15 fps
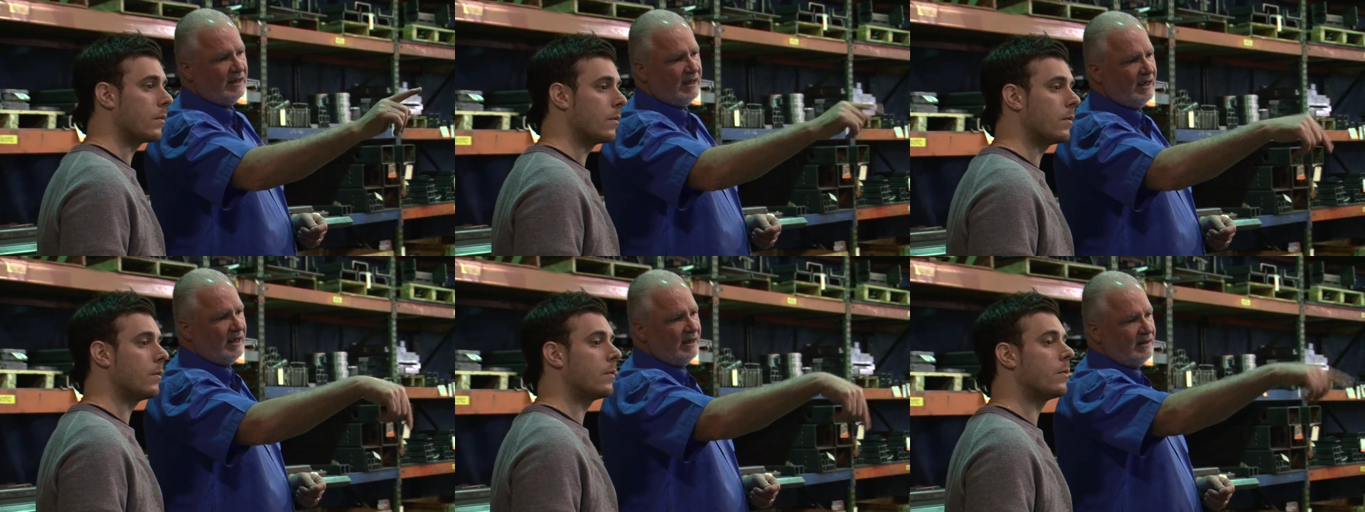
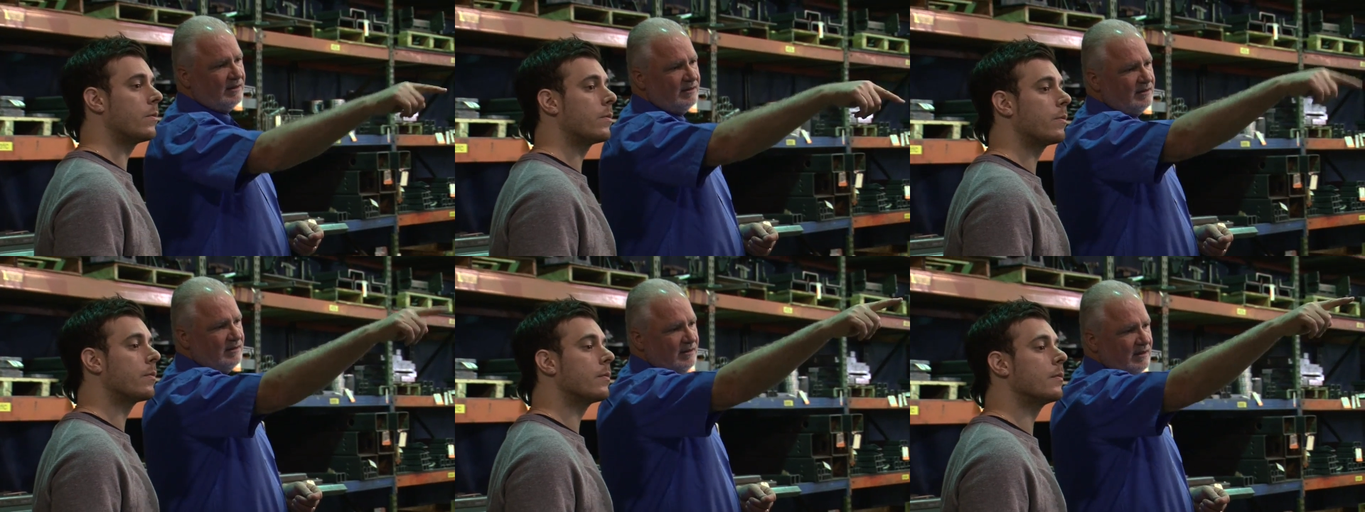
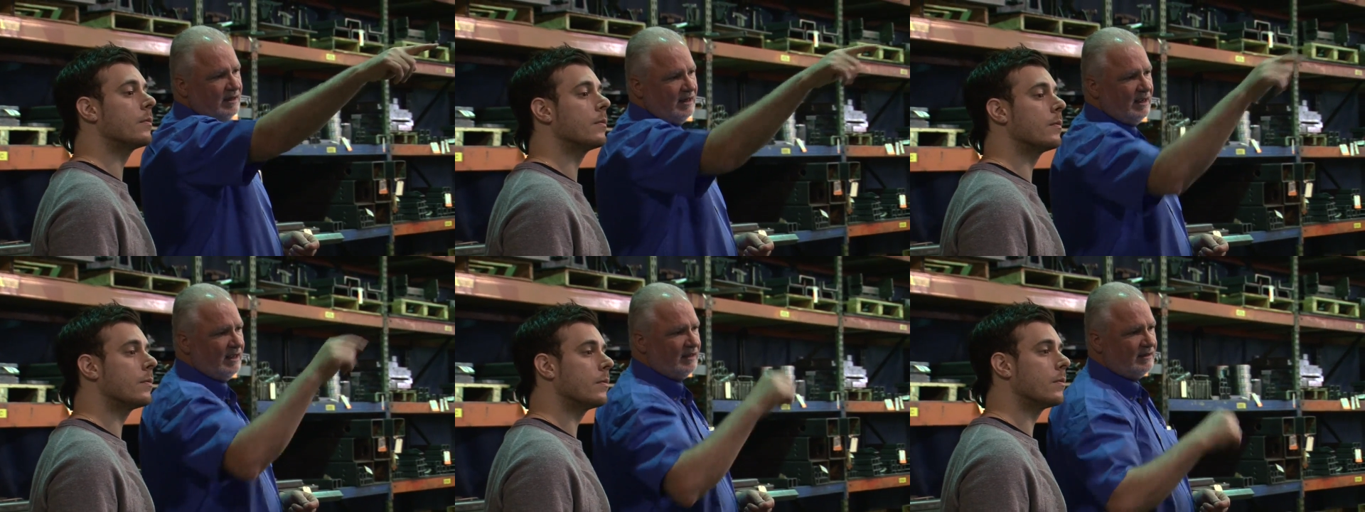Speaker 1: and
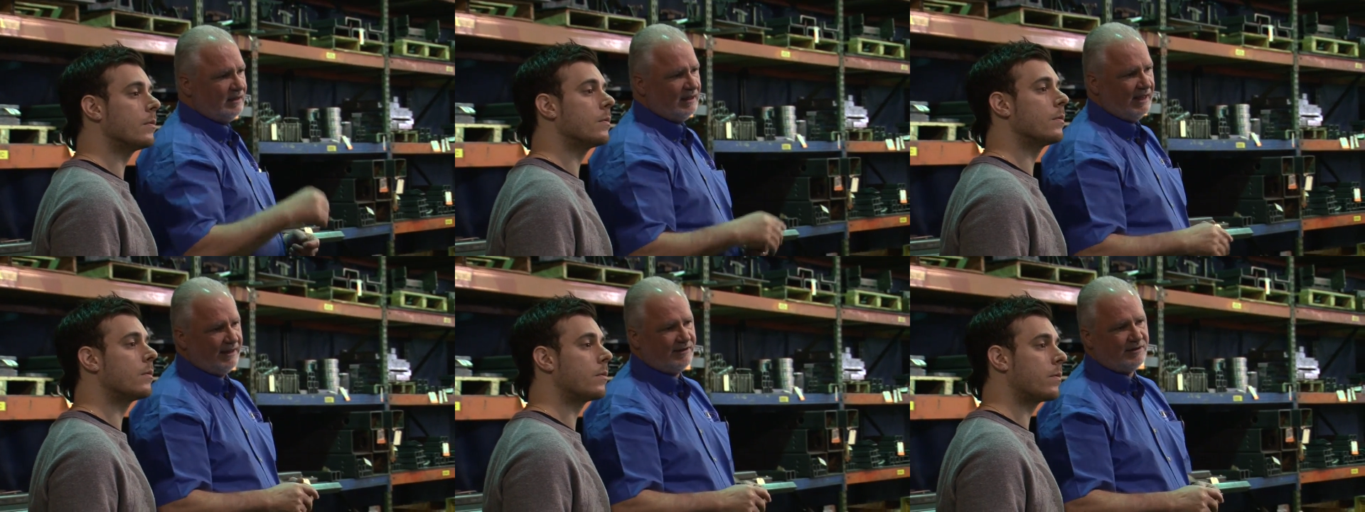uh,
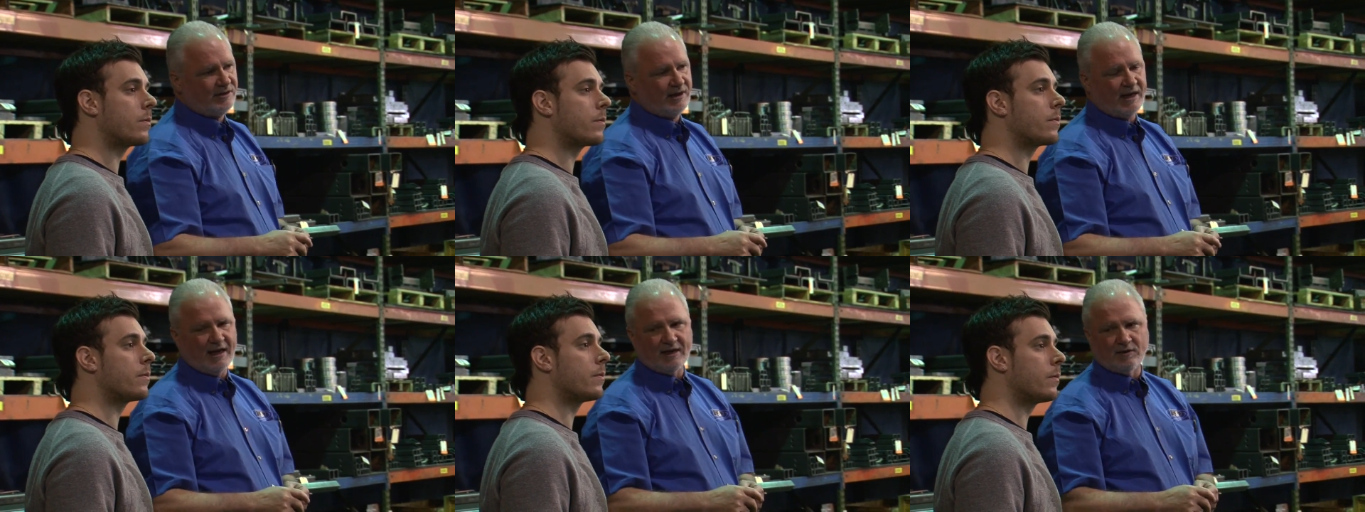
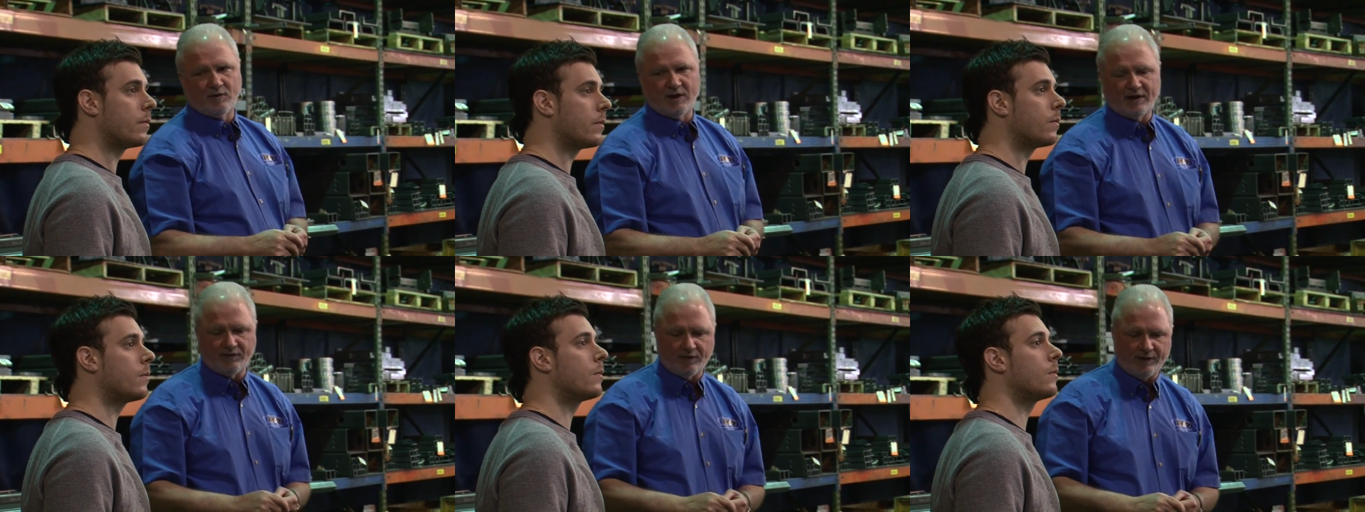length to handle
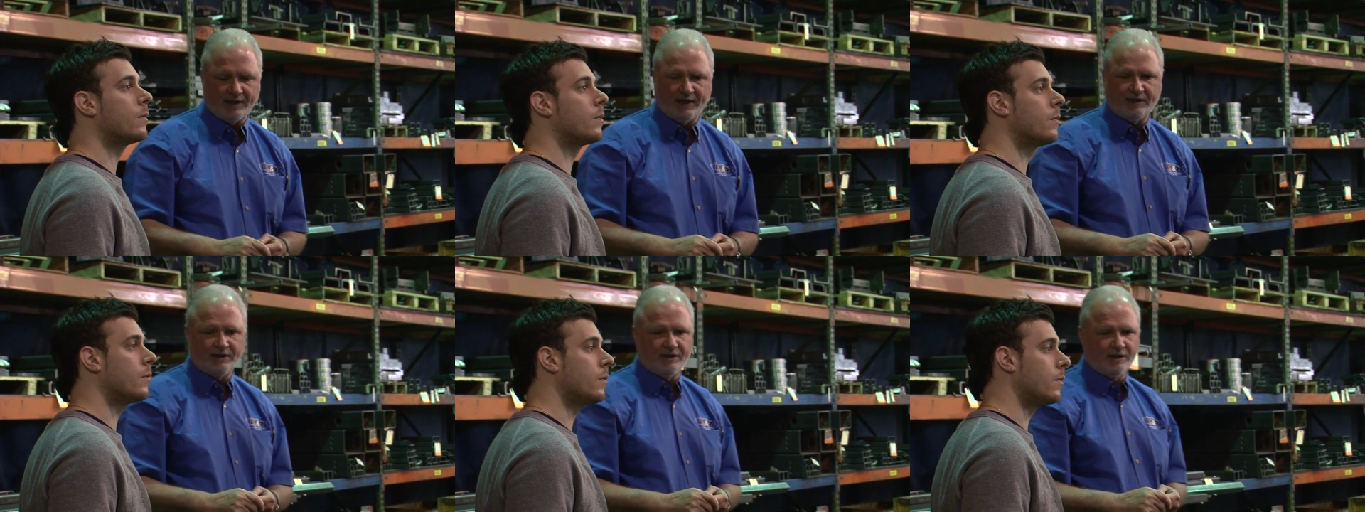whatever we
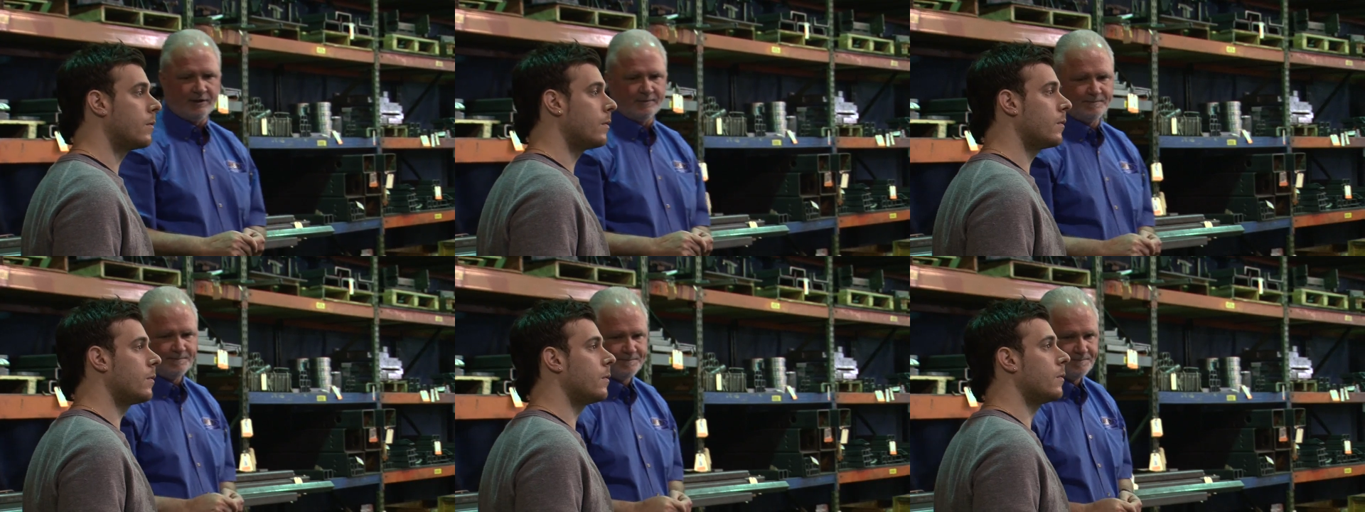need to do.